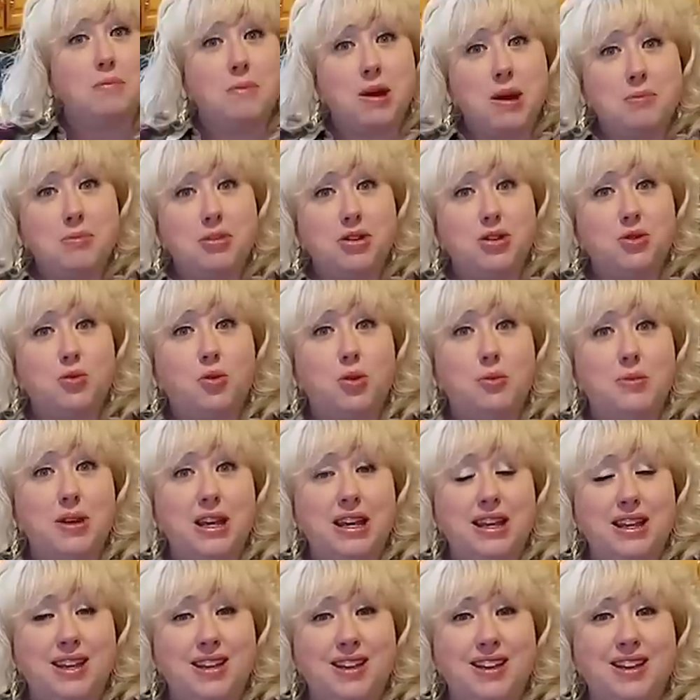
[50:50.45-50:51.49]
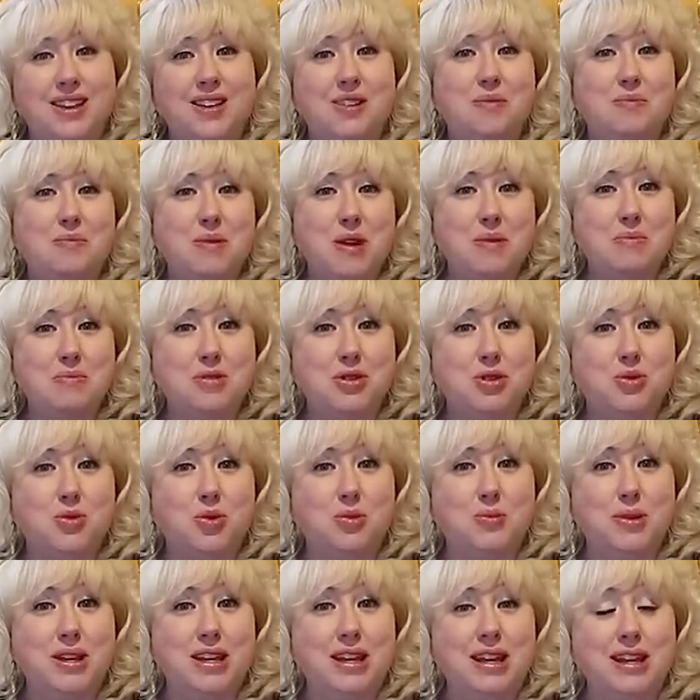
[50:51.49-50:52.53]
Members will be members
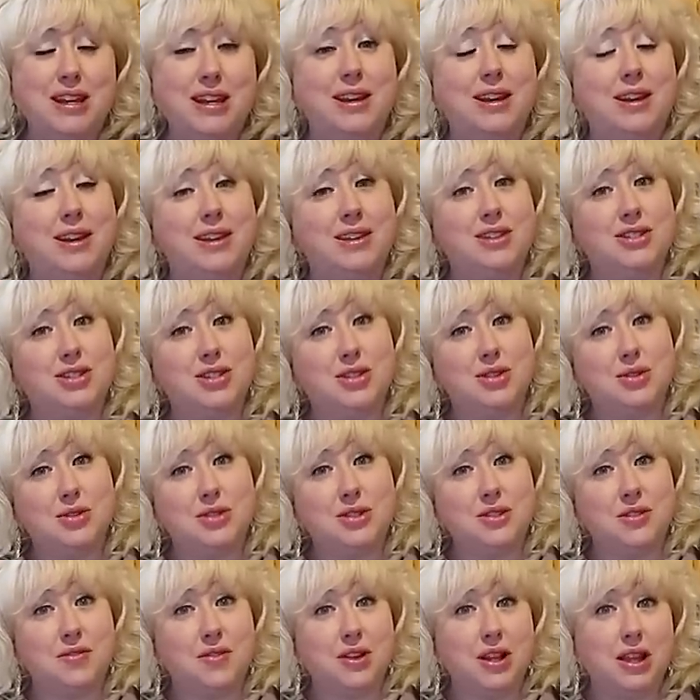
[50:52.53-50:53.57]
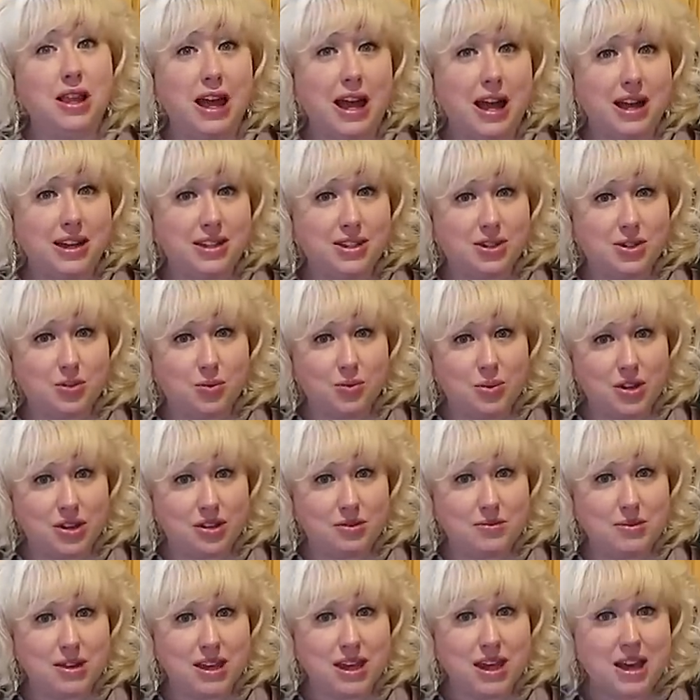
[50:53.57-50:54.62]
will be getting an exclusive class
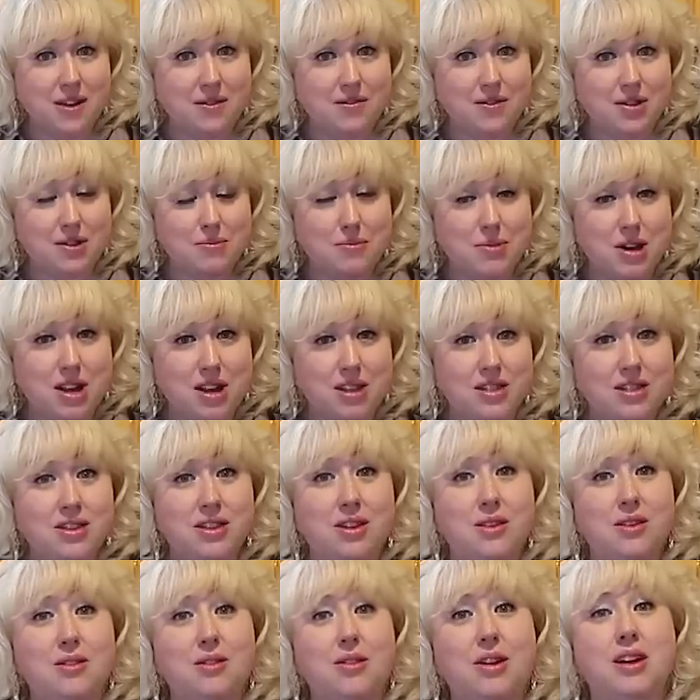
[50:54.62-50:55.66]
with me every month.